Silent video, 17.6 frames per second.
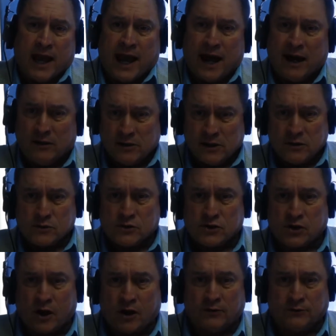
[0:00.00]
How do you
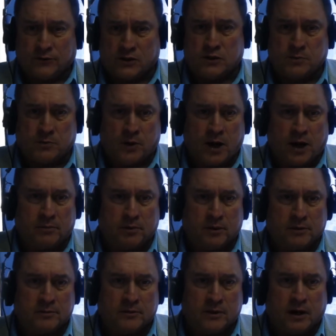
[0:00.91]
solve this
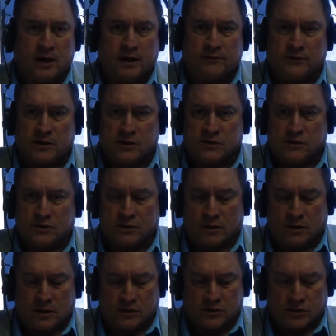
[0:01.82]
problem of this
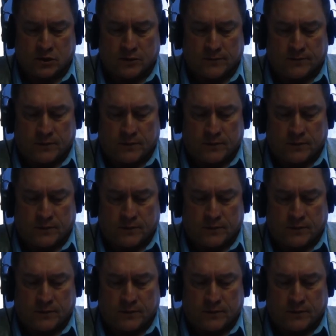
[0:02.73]
this